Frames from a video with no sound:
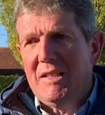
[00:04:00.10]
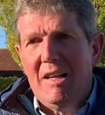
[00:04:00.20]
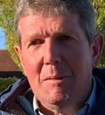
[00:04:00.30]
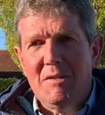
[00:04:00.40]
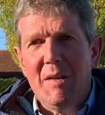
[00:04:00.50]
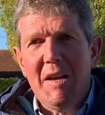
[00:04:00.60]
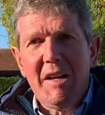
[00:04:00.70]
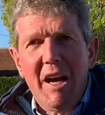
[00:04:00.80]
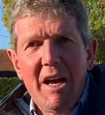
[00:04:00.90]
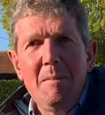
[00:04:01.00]
it up so they
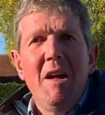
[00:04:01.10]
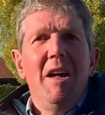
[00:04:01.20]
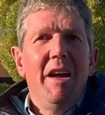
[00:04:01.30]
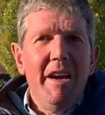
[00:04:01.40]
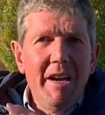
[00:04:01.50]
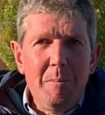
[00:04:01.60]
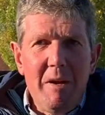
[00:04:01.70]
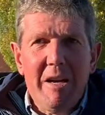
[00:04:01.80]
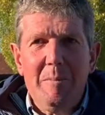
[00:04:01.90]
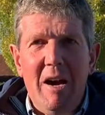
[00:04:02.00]
came in a
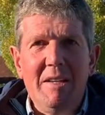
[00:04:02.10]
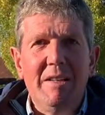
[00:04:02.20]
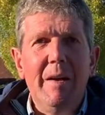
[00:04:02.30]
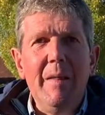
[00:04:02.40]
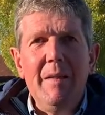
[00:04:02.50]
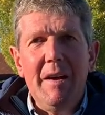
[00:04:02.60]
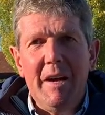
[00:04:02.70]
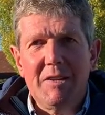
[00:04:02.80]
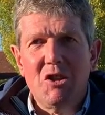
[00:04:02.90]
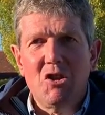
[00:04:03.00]
big pattern and then
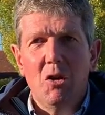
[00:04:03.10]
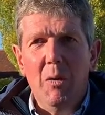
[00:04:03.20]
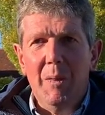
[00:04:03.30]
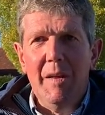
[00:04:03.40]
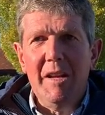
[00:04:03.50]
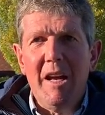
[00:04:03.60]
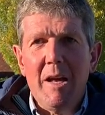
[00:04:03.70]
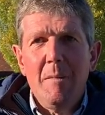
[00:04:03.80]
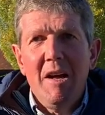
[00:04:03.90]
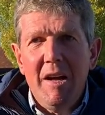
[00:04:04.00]
had to shorten they
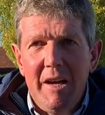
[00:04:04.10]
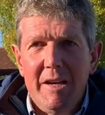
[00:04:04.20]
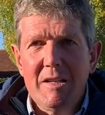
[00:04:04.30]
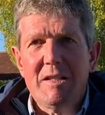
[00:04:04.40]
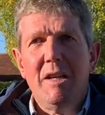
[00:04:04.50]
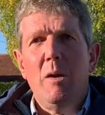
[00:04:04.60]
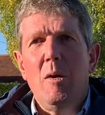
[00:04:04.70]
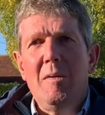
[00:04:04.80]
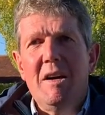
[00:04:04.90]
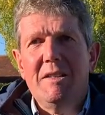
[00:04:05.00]
came in a slower
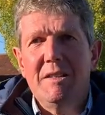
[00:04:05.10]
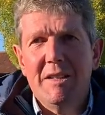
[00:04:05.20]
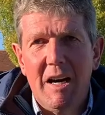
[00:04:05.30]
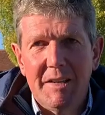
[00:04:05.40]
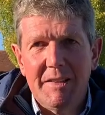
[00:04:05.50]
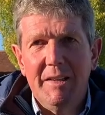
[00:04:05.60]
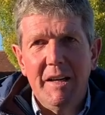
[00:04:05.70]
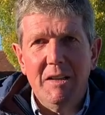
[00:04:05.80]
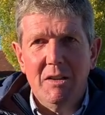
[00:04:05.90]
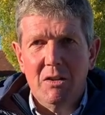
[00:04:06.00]
pattern and had to
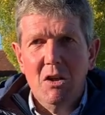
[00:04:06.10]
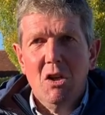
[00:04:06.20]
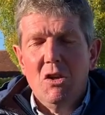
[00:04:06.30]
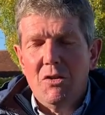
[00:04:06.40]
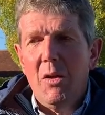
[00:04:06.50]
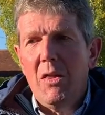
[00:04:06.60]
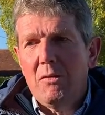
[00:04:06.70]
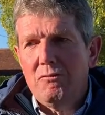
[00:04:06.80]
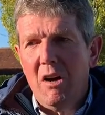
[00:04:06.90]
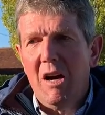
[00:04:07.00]
lengthen so the
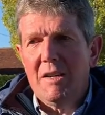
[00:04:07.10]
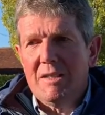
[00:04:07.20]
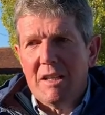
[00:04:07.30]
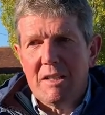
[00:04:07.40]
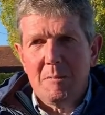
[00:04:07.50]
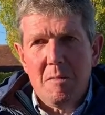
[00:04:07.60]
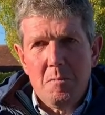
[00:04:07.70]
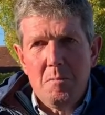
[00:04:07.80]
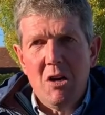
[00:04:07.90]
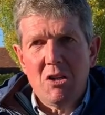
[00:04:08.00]
riders had to be
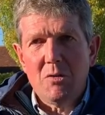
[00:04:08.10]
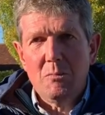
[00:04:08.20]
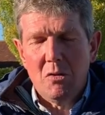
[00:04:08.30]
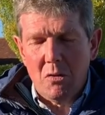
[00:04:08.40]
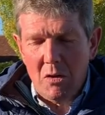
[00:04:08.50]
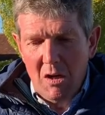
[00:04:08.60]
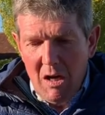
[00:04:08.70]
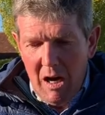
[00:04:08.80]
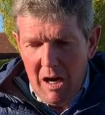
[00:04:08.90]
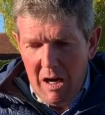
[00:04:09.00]
much more
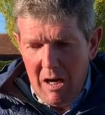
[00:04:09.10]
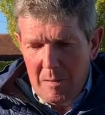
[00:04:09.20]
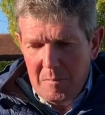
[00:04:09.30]
uh,